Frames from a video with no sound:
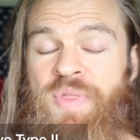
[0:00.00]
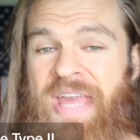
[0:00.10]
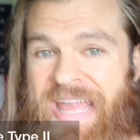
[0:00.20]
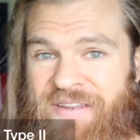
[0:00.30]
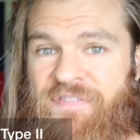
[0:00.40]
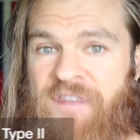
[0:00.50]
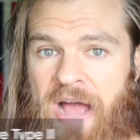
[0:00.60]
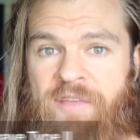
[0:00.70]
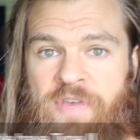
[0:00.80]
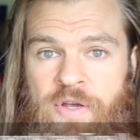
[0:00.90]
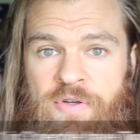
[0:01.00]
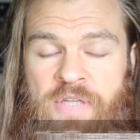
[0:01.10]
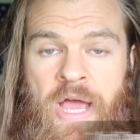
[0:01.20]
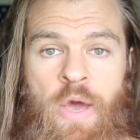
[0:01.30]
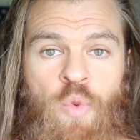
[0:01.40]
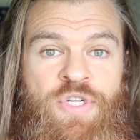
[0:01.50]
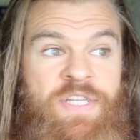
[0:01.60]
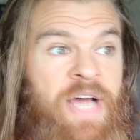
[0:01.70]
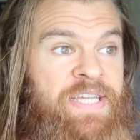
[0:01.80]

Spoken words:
within 5 years, which is